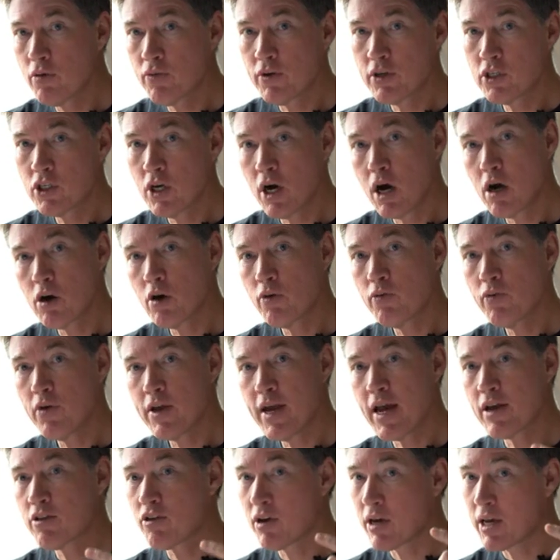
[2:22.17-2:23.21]

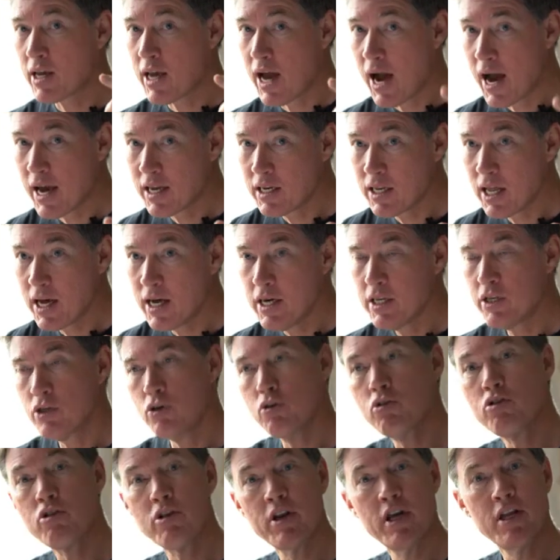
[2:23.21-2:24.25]
photography as a guideline.
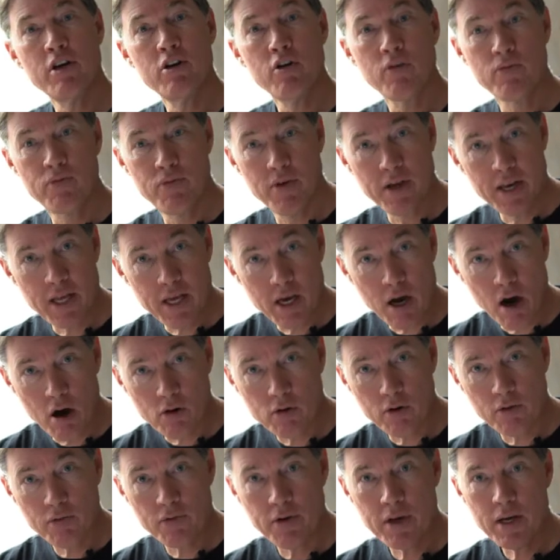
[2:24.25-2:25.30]
Use it in your
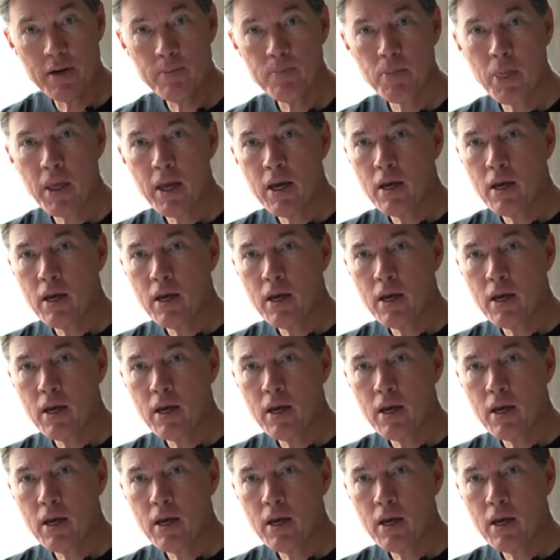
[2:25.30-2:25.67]
videography.